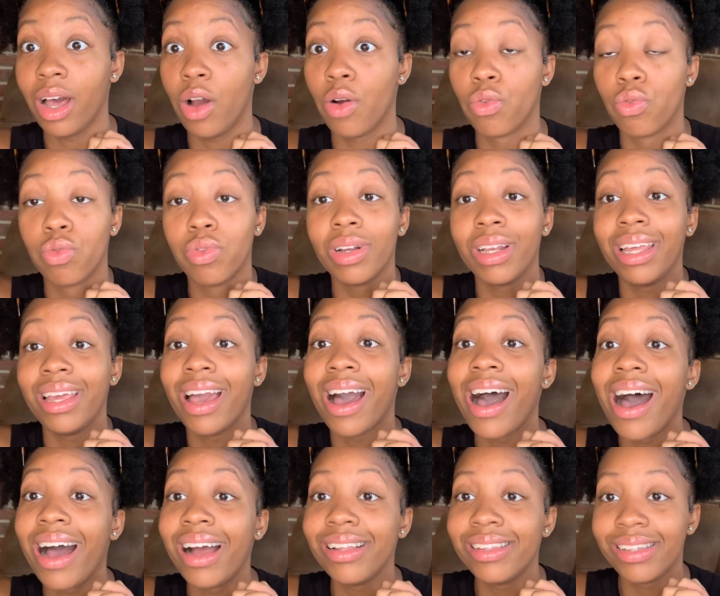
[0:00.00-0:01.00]
a really
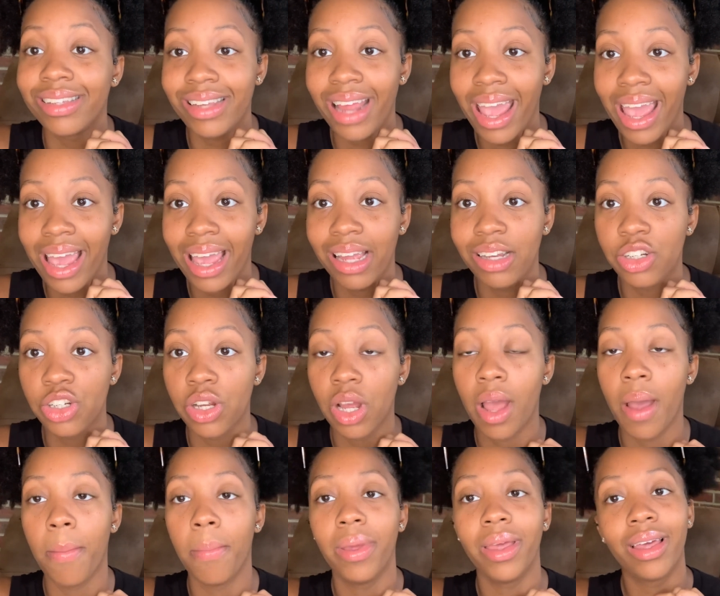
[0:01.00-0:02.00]
hot stage,
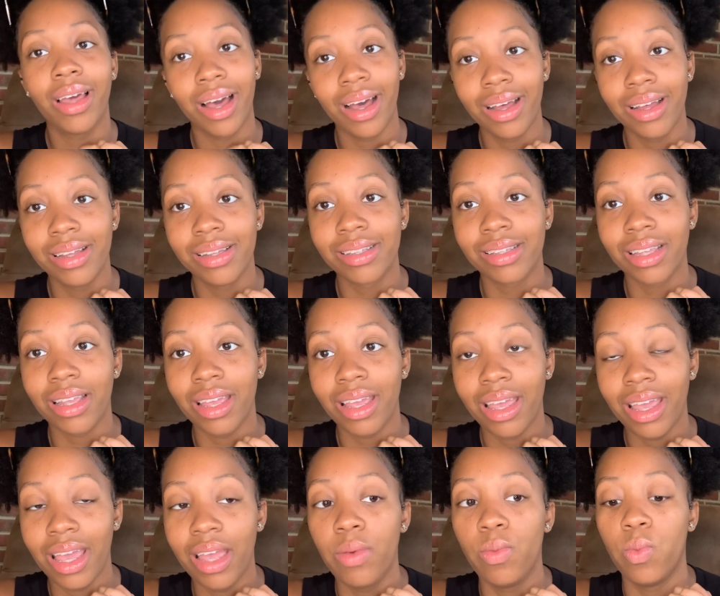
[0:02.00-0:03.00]
because
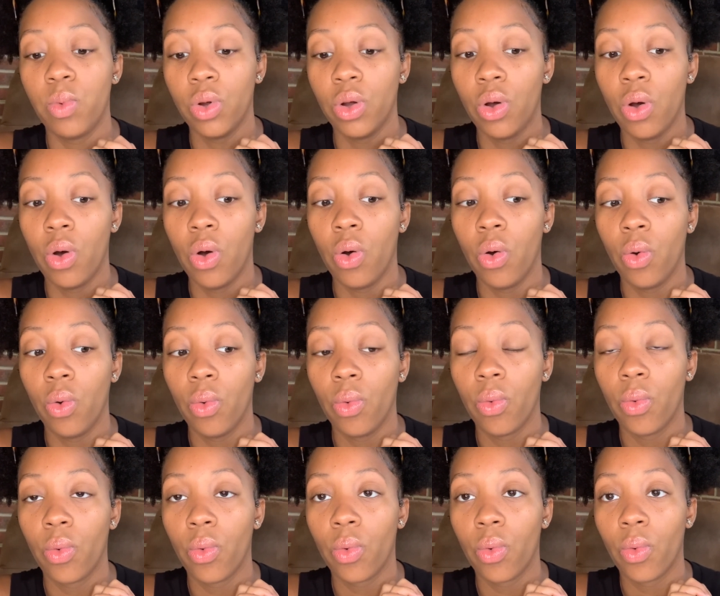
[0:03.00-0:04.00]
it will
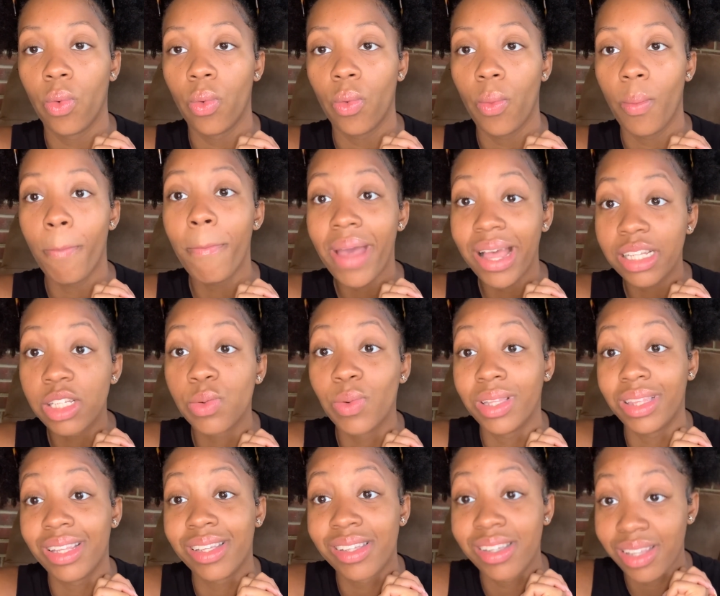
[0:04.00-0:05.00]
mess
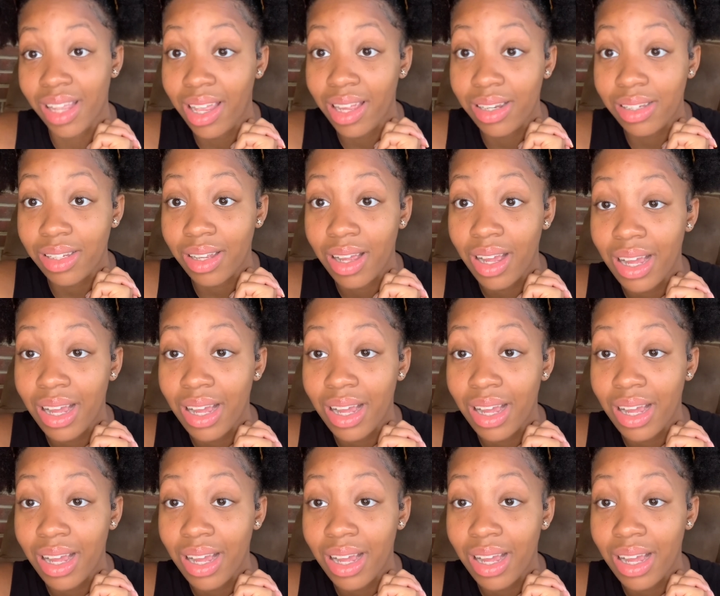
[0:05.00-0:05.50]
with the scent.